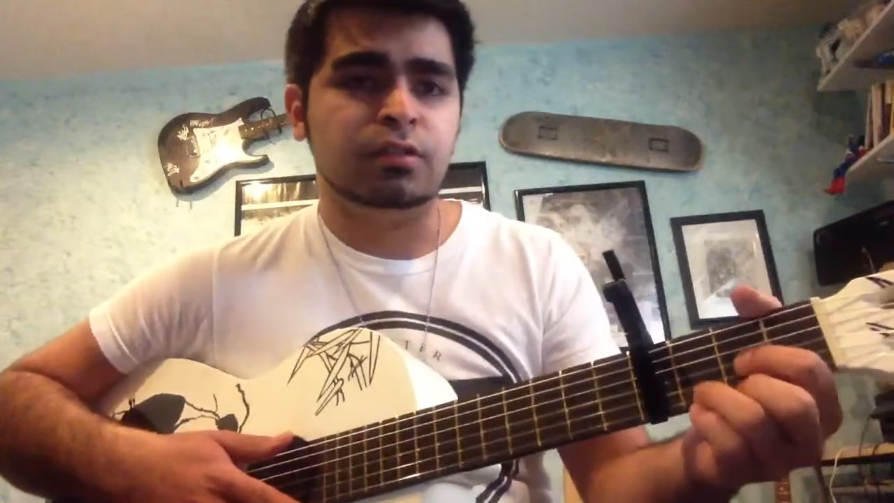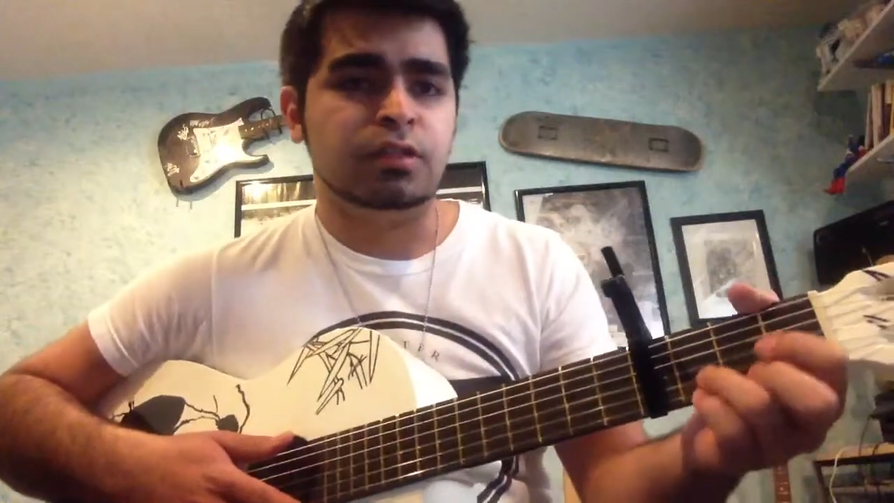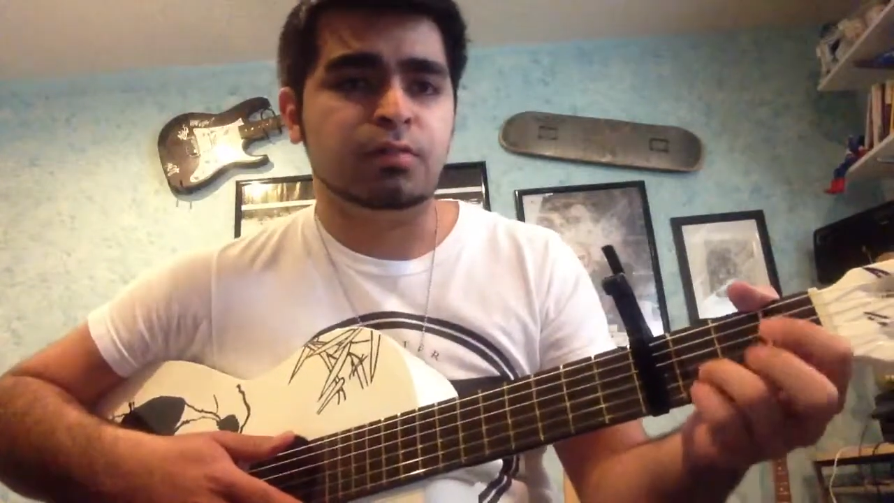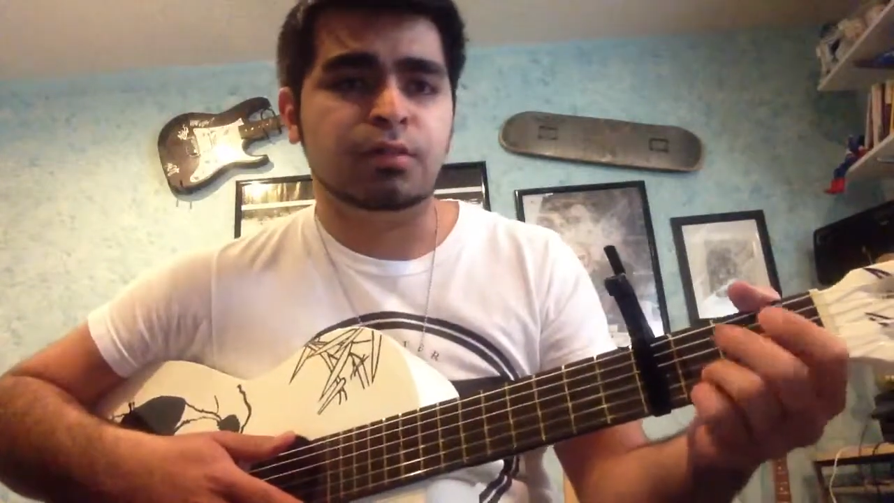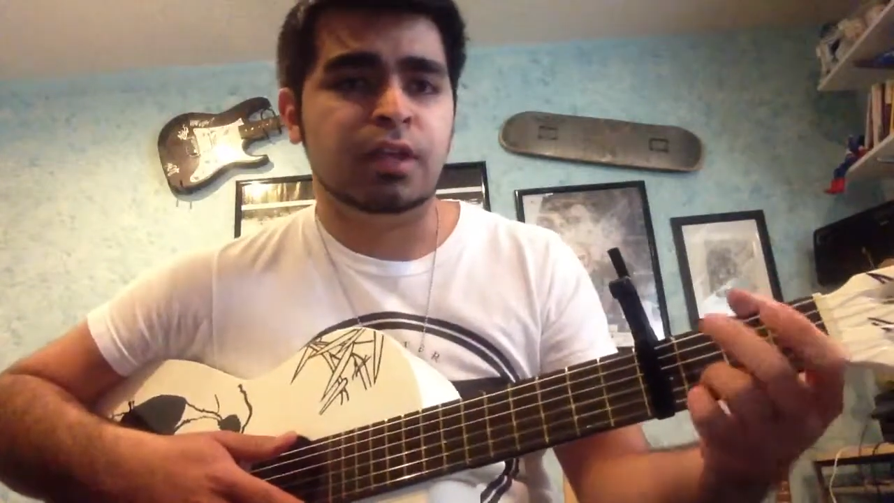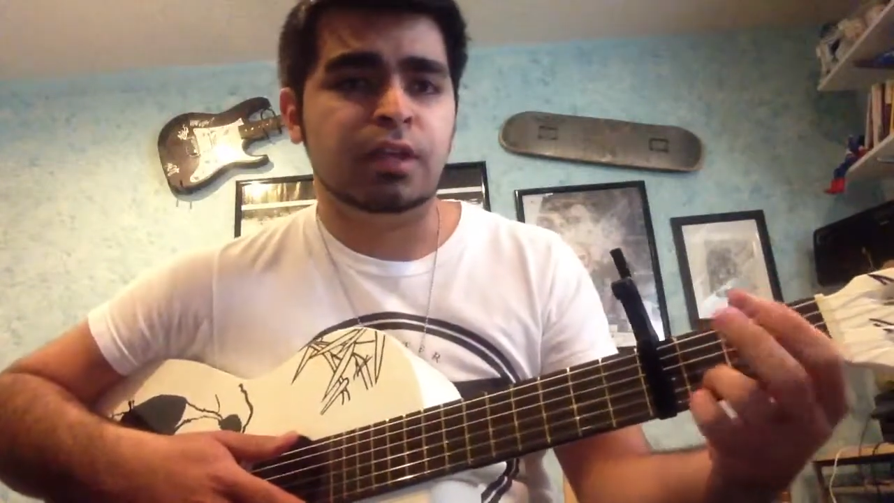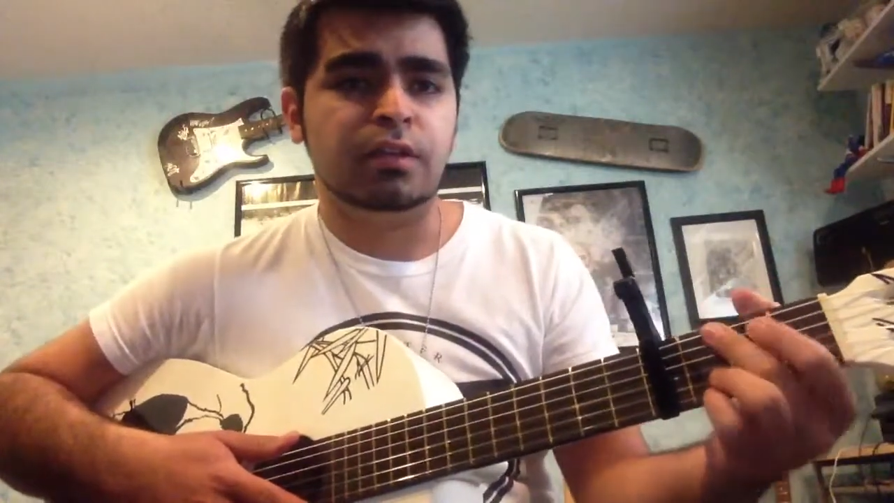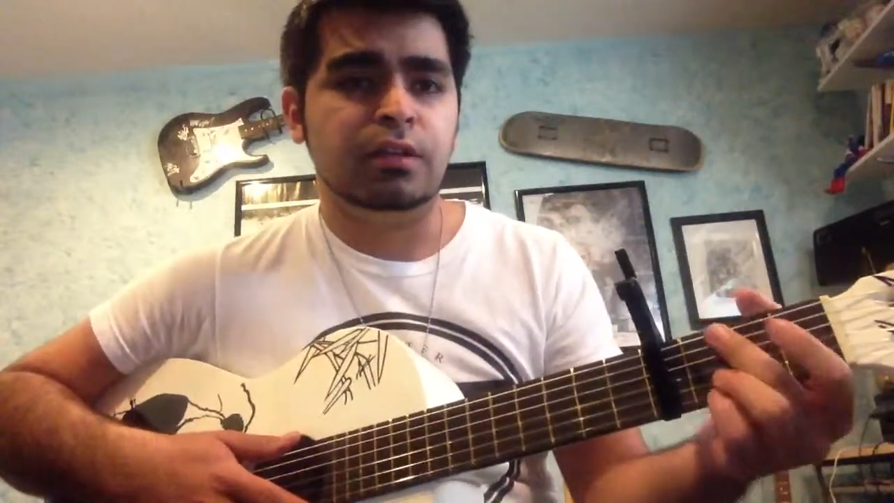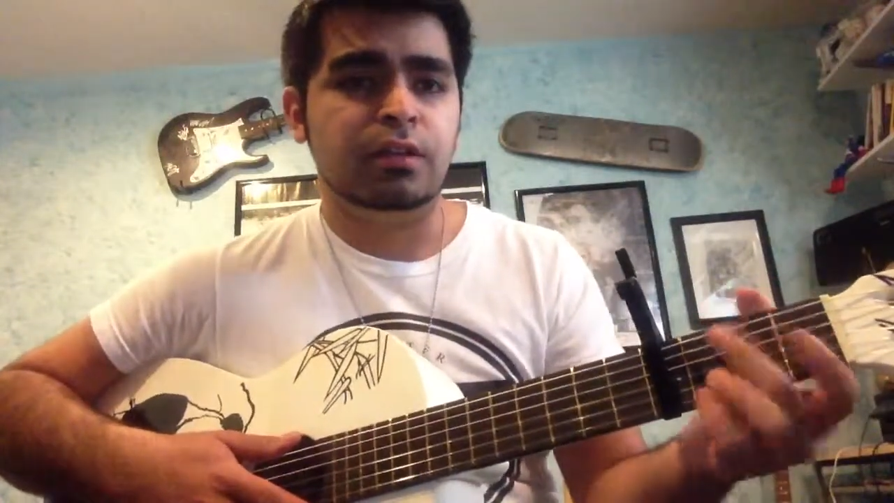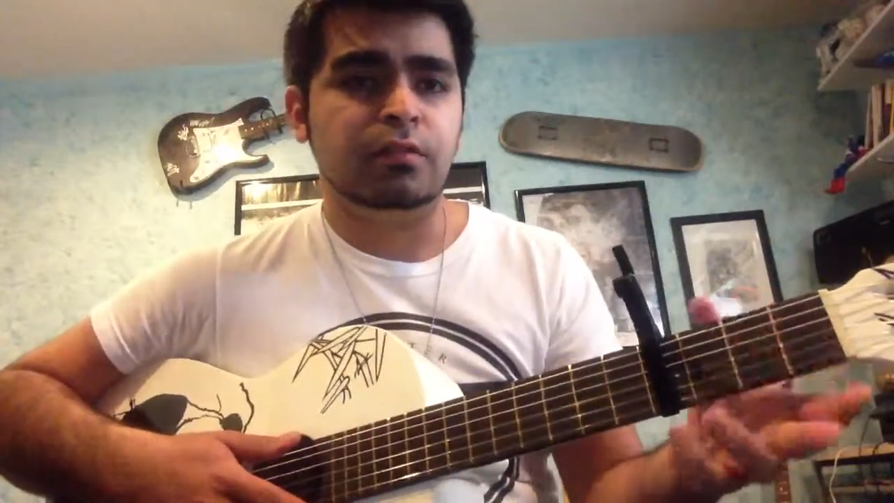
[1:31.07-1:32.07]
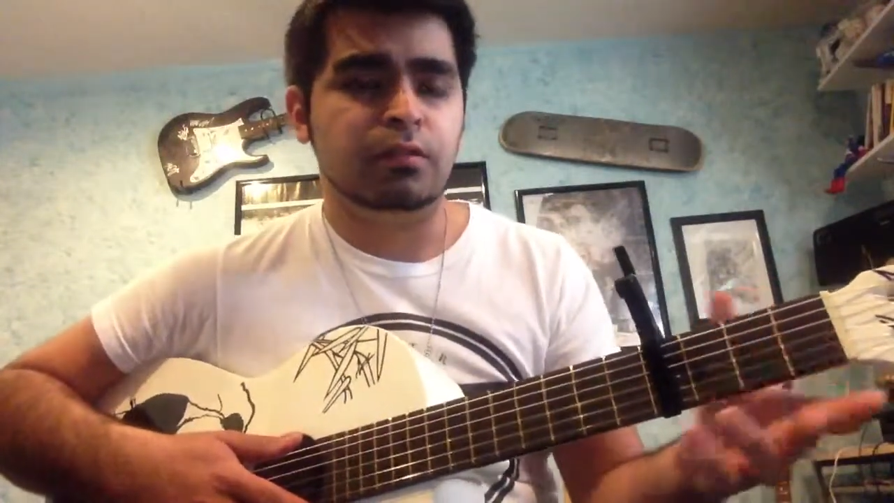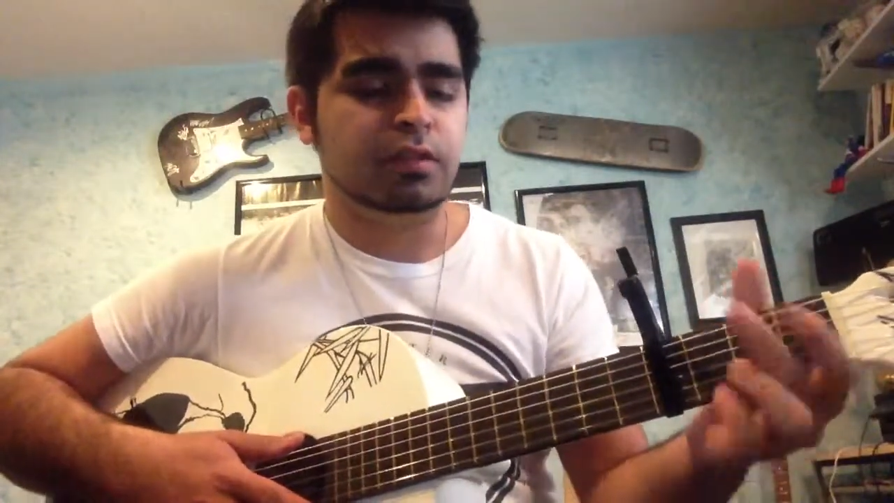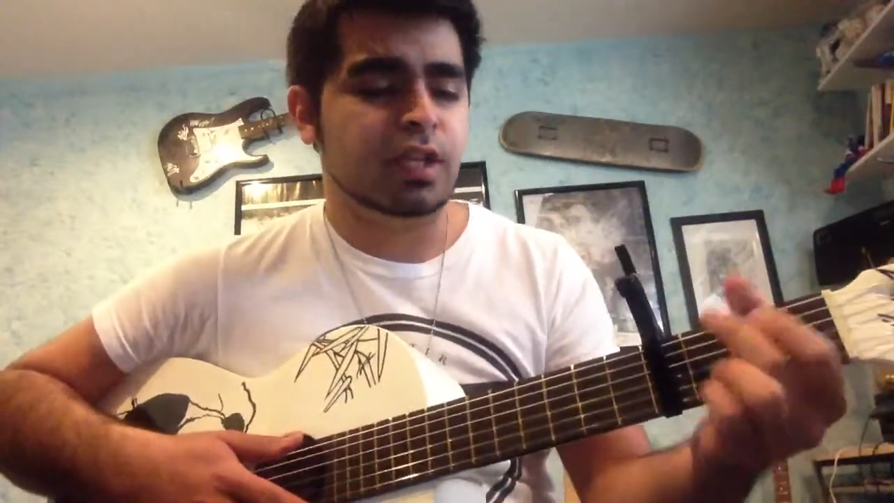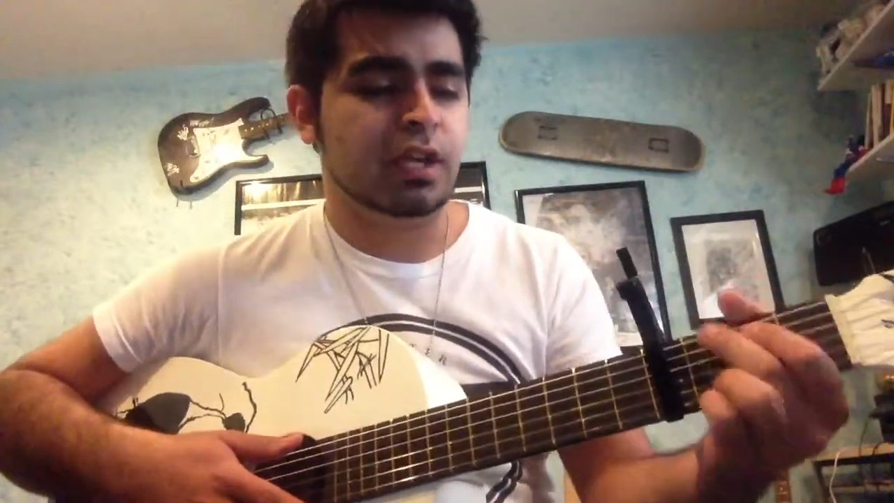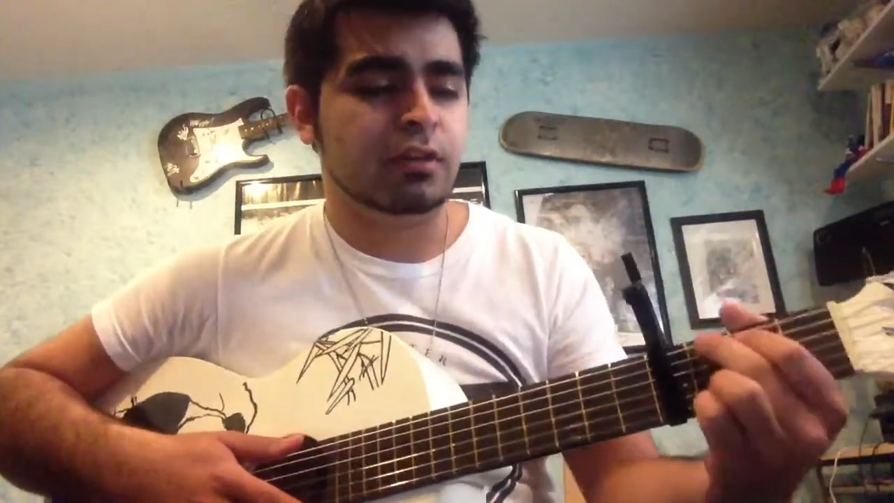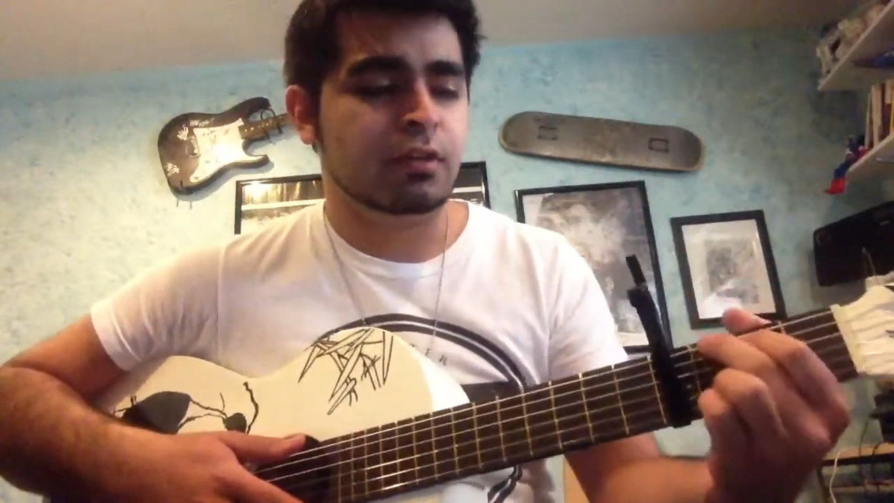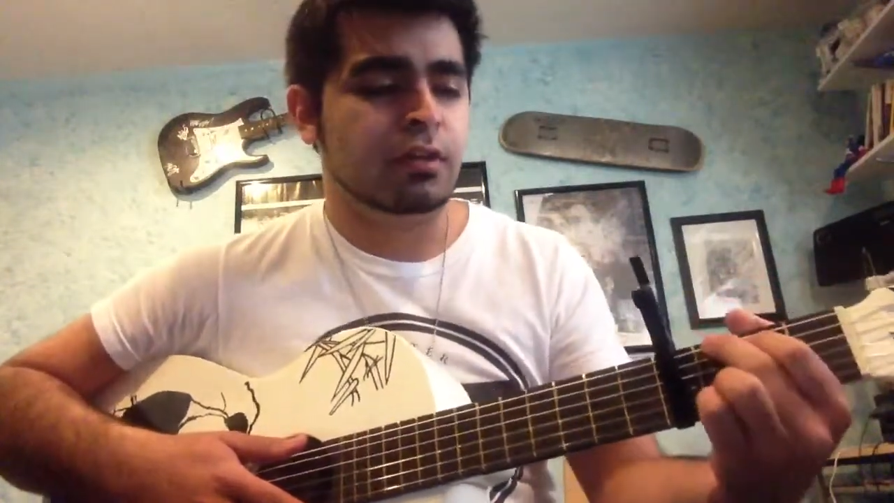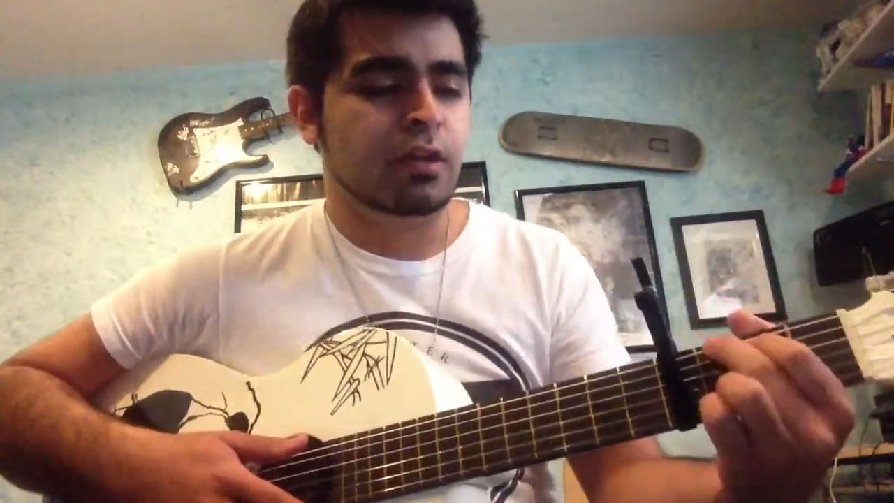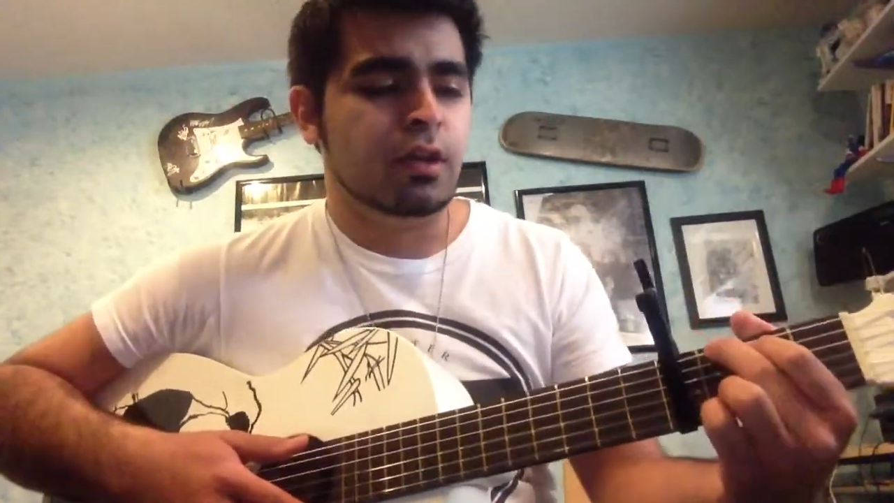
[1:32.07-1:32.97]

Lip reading: just playing, standard.